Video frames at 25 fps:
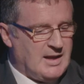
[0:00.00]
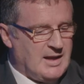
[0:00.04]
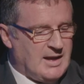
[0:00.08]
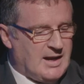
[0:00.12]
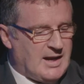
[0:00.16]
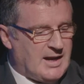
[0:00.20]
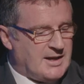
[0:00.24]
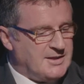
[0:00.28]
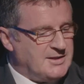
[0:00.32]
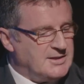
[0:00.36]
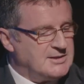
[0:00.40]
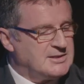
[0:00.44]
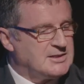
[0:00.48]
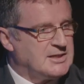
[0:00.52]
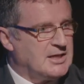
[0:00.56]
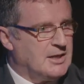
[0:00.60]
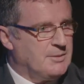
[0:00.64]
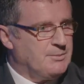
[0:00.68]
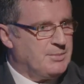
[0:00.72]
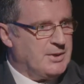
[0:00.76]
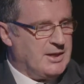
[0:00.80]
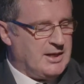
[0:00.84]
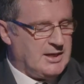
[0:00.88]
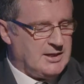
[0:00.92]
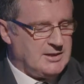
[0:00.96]
And this
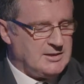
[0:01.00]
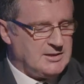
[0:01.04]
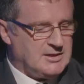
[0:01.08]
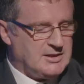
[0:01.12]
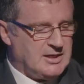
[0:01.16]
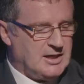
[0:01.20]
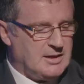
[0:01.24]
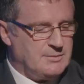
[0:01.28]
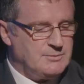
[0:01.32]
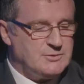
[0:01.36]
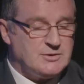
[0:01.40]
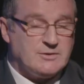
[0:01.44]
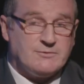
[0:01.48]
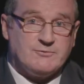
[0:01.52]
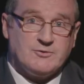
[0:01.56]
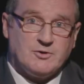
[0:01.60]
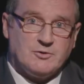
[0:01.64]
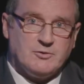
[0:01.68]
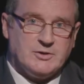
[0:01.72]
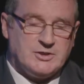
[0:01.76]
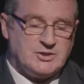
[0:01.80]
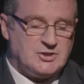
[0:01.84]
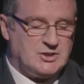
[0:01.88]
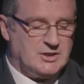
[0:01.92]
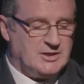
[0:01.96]
campaign came to
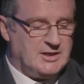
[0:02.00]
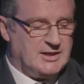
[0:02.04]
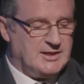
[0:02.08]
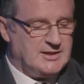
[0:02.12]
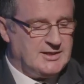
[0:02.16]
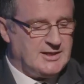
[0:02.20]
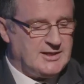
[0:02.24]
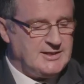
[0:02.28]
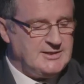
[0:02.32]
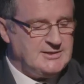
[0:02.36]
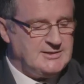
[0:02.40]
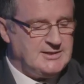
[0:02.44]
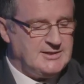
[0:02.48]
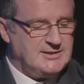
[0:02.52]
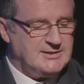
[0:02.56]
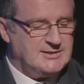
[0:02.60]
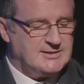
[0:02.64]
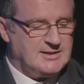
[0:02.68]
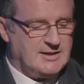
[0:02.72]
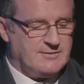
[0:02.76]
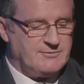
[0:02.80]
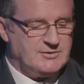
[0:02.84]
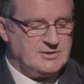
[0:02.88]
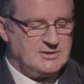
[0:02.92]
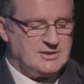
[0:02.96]
fruition in
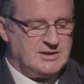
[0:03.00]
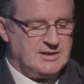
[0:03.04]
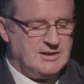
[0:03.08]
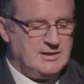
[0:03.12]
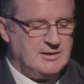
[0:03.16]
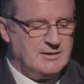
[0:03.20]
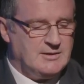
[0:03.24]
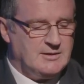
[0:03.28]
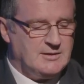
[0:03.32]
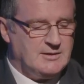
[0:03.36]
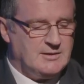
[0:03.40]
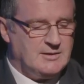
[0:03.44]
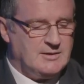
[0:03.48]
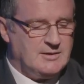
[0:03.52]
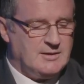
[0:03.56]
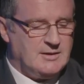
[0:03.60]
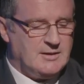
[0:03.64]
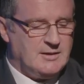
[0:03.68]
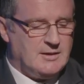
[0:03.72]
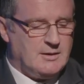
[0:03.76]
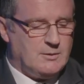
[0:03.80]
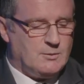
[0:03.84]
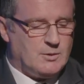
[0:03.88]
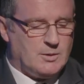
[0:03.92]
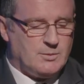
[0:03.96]
1970
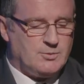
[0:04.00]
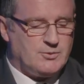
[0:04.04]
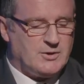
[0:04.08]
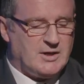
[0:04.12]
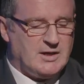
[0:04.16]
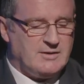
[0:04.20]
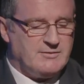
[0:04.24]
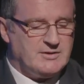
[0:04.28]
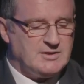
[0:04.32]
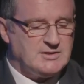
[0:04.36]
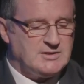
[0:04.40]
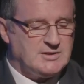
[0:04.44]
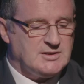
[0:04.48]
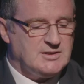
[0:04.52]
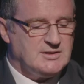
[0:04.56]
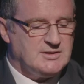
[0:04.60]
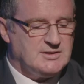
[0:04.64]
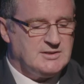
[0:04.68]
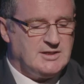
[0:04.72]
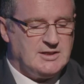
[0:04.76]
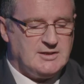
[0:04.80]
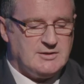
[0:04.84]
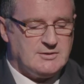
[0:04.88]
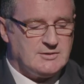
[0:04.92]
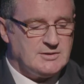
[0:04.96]
when Privates
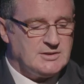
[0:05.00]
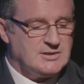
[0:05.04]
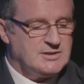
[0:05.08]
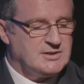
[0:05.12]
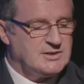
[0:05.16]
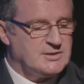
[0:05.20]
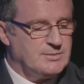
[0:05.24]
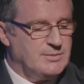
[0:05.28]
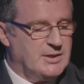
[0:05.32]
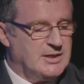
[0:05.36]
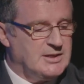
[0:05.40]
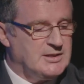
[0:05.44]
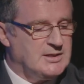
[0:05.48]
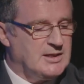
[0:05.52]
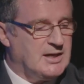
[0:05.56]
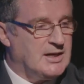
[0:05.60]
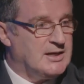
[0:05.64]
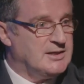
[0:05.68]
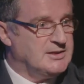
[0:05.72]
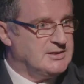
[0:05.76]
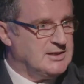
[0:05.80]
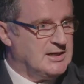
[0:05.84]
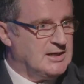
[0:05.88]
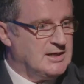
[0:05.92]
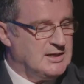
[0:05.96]
Sears, Smith
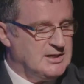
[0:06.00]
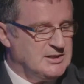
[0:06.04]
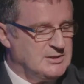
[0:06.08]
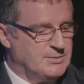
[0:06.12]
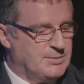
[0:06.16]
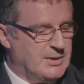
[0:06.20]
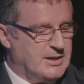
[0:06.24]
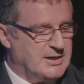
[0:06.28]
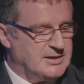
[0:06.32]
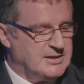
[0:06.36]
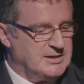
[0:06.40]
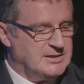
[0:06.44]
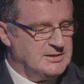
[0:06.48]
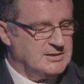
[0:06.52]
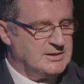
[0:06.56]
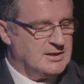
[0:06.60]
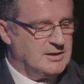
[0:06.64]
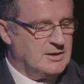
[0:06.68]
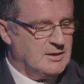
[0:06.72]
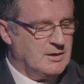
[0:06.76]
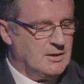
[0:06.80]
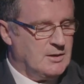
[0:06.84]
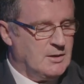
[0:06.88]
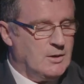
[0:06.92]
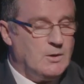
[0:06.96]
and Daly's bodies
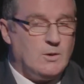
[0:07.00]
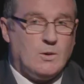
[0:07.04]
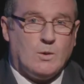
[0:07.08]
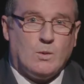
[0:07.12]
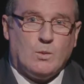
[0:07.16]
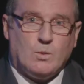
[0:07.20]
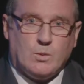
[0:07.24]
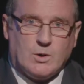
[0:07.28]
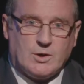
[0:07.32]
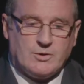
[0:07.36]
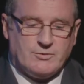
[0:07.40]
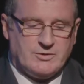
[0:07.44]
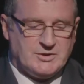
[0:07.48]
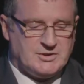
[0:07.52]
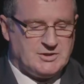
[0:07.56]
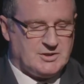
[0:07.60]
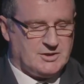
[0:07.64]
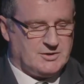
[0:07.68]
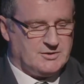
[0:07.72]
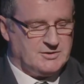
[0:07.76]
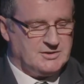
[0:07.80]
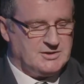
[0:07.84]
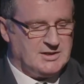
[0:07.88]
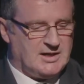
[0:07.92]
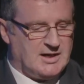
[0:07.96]
were
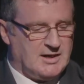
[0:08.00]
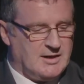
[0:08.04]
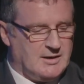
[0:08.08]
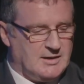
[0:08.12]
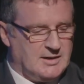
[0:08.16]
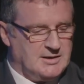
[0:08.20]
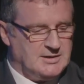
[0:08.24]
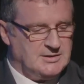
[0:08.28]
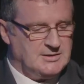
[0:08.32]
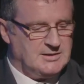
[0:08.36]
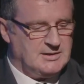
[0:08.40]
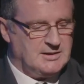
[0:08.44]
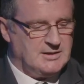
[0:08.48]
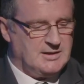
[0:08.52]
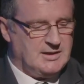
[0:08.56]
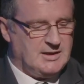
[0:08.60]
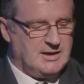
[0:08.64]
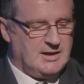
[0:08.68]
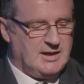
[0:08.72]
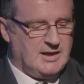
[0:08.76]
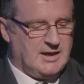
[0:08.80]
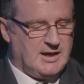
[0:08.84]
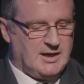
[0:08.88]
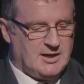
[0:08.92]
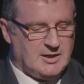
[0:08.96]
returned to Ireland
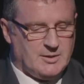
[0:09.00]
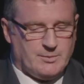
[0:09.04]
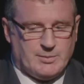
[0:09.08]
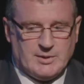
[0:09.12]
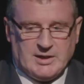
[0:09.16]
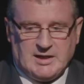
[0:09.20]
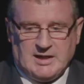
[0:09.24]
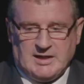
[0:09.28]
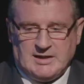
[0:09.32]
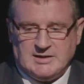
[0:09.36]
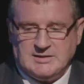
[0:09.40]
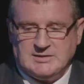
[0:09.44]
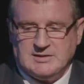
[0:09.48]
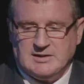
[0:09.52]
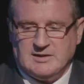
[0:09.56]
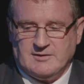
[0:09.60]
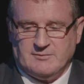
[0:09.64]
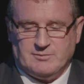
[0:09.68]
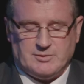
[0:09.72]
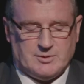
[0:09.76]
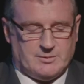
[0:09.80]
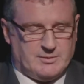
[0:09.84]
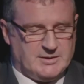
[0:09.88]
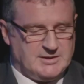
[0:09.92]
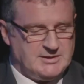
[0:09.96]
in a blaze of
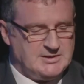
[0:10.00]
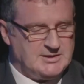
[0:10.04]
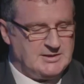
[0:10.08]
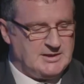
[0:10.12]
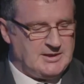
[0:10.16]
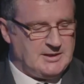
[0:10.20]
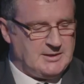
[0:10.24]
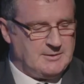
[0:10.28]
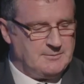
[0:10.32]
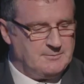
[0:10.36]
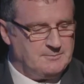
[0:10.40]
publicity.